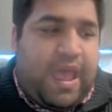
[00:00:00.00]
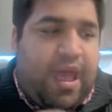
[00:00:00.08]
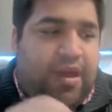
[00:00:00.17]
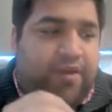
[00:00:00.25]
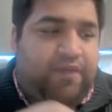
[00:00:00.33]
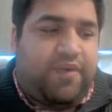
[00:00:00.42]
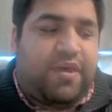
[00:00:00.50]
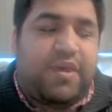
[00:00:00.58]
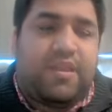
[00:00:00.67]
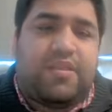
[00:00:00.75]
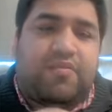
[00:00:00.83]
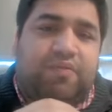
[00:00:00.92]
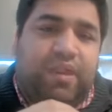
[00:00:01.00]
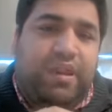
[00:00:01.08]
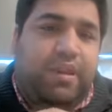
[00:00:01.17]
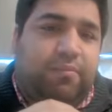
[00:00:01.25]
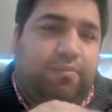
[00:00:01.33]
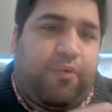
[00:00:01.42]
However, it's
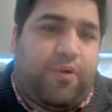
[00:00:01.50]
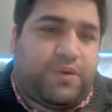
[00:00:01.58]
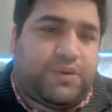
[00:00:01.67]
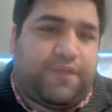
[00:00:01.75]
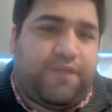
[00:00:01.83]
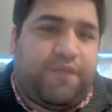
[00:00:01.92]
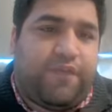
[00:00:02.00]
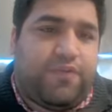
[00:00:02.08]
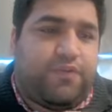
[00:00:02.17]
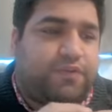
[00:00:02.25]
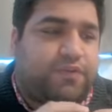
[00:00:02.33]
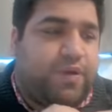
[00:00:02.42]
really important for you